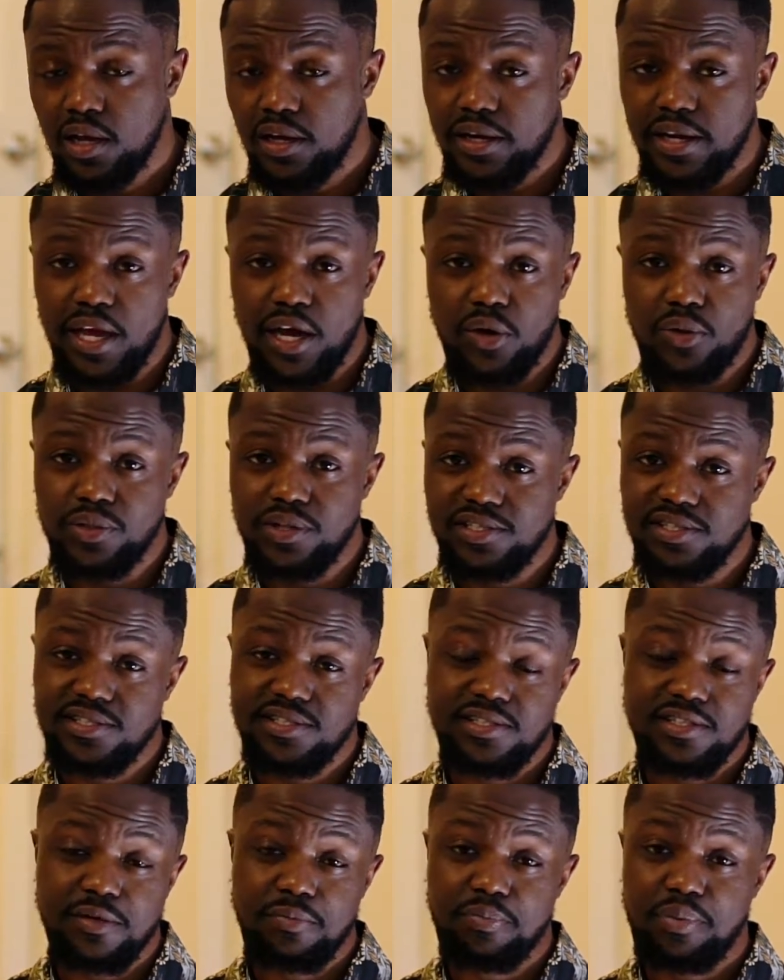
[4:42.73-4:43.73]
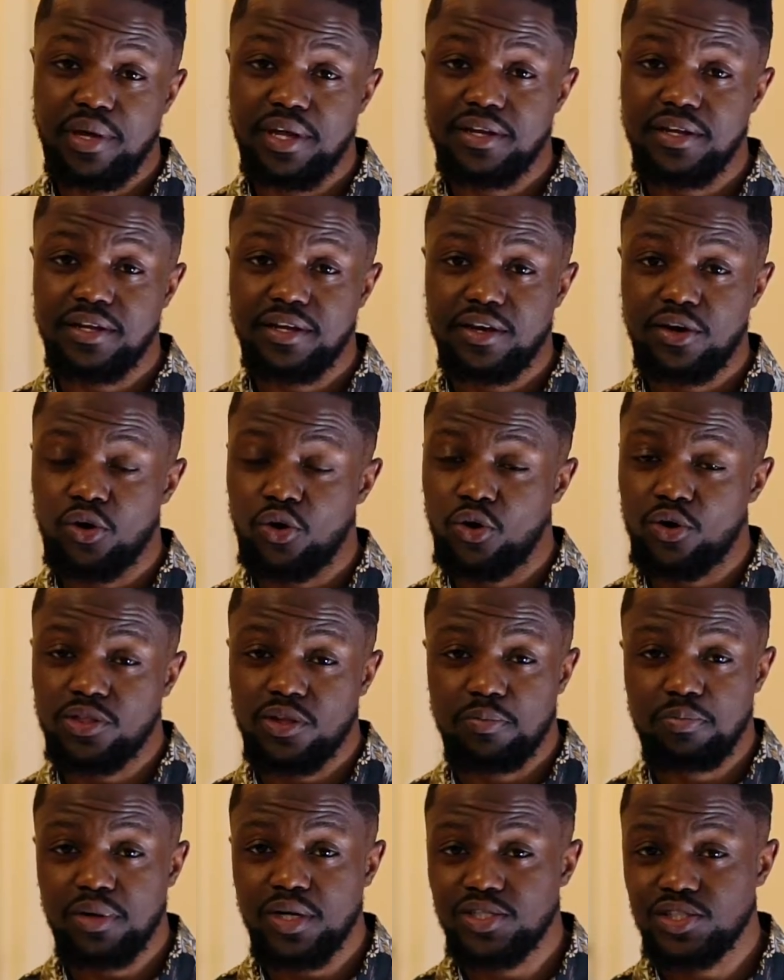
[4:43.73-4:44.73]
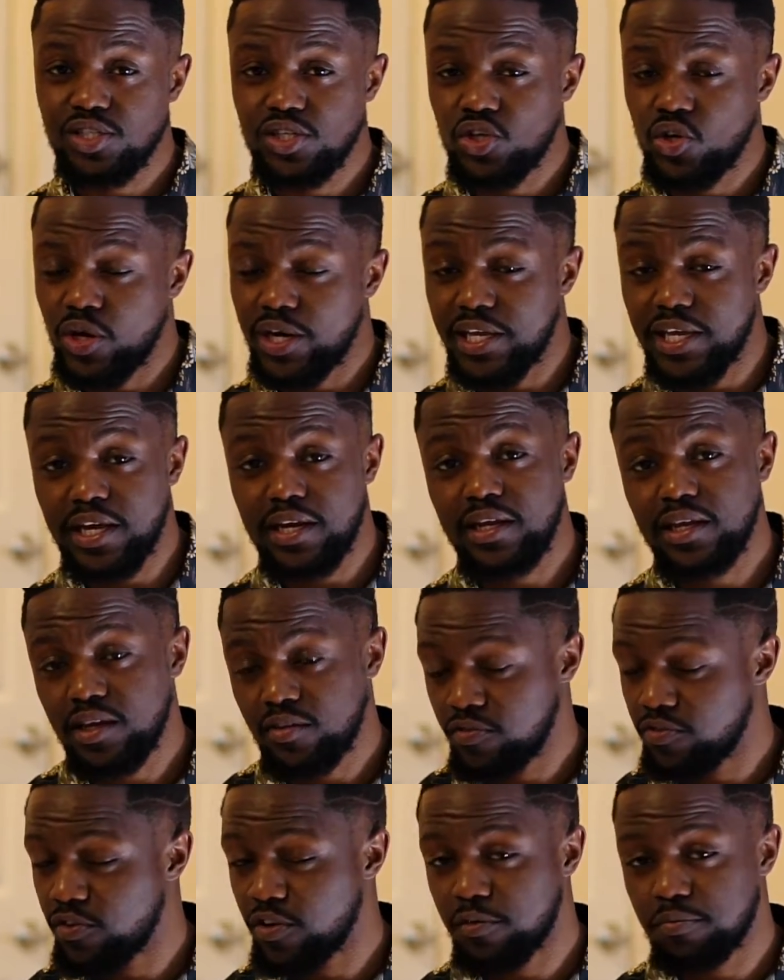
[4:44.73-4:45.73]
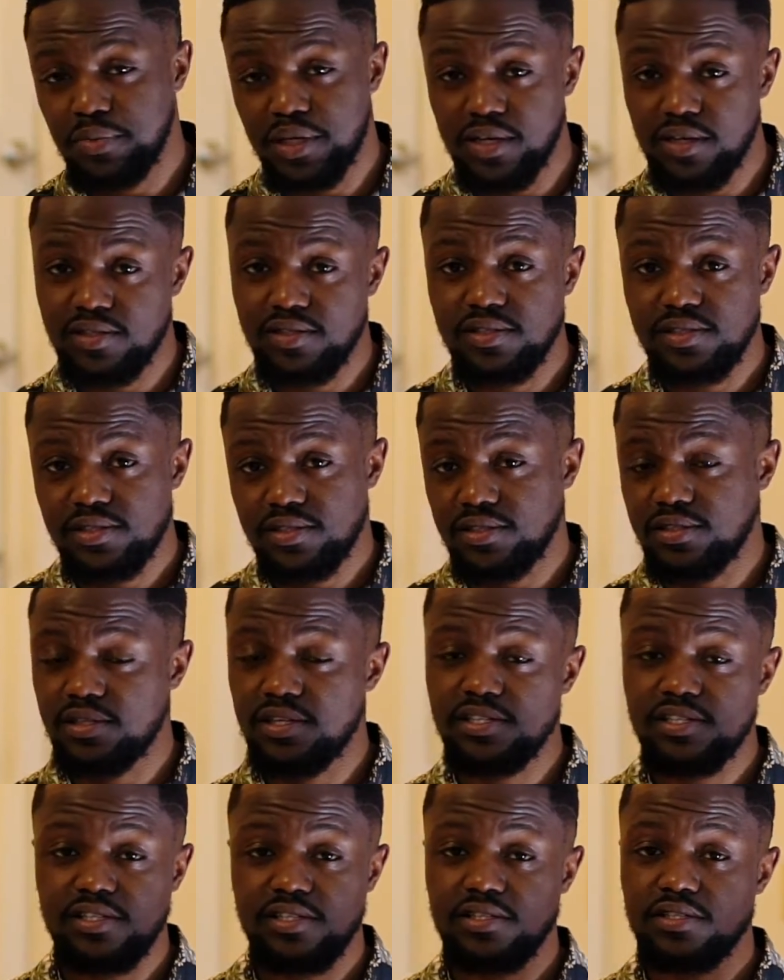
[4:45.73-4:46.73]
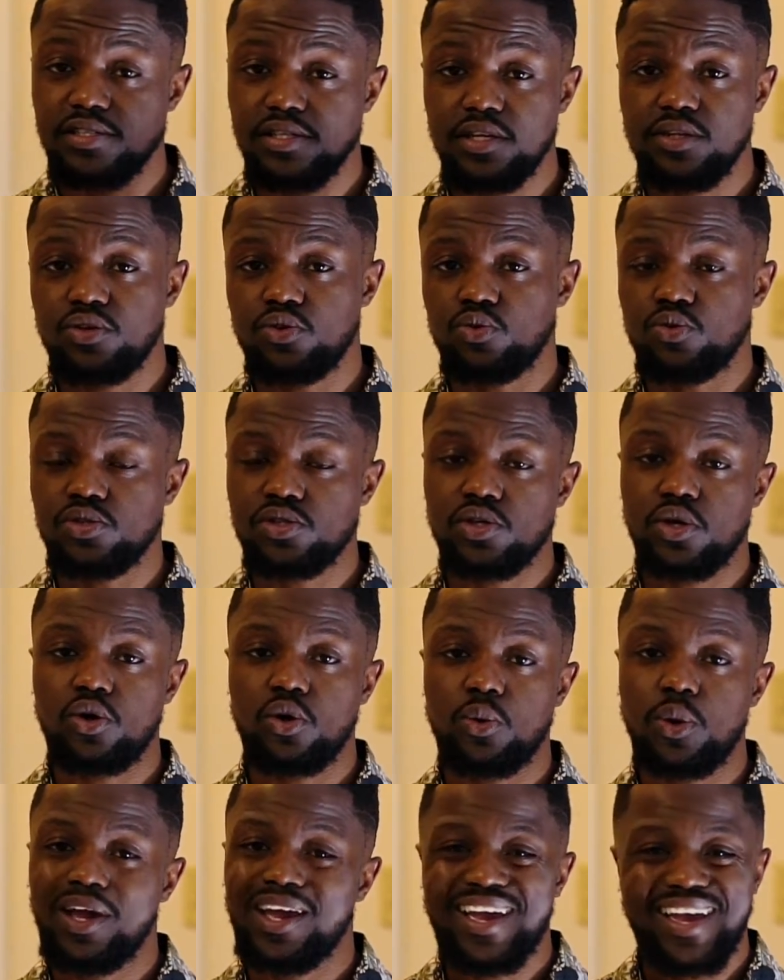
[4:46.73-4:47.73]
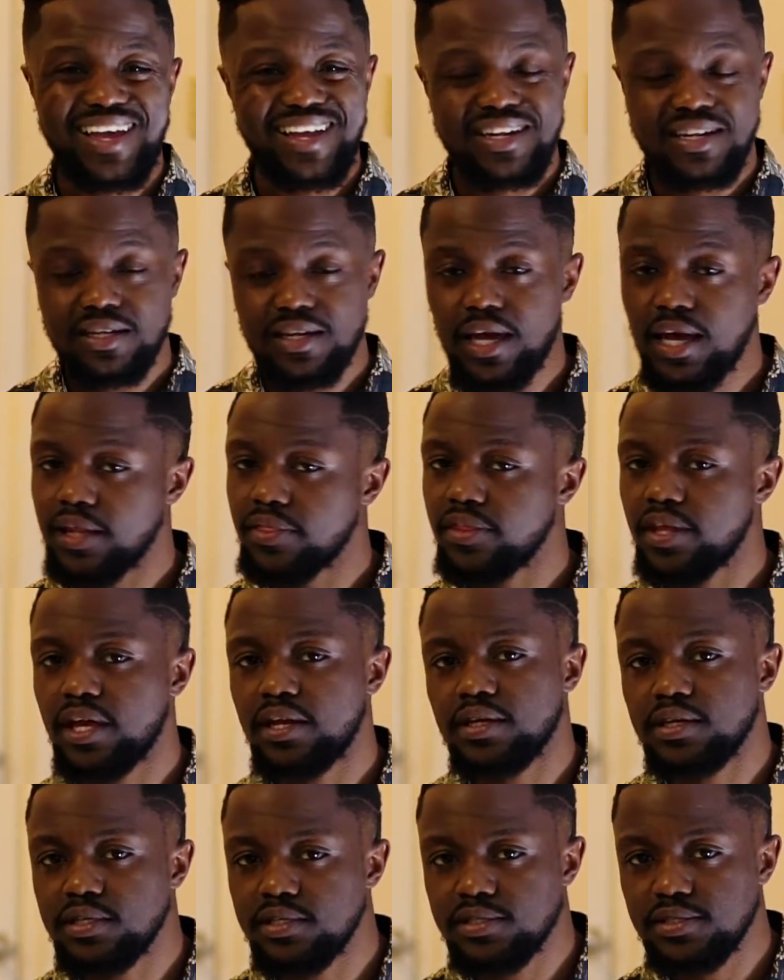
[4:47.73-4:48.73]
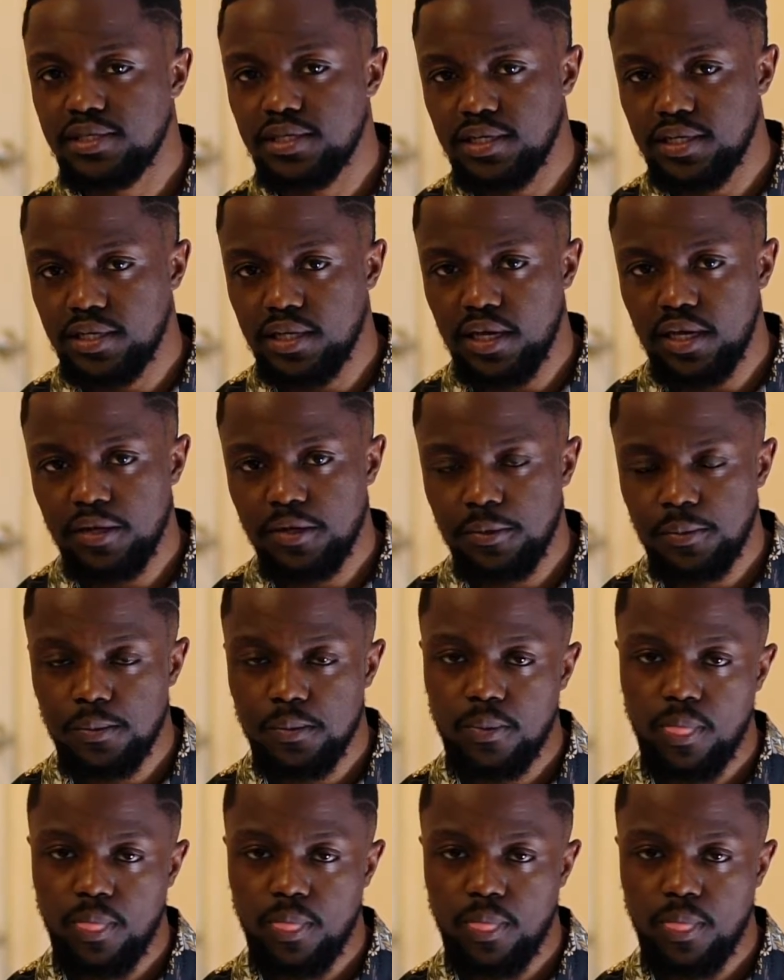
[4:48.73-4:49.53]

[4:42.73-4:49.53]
Now, this is depending on the person you're getting it from, because this is discontinued, so not that easy to get.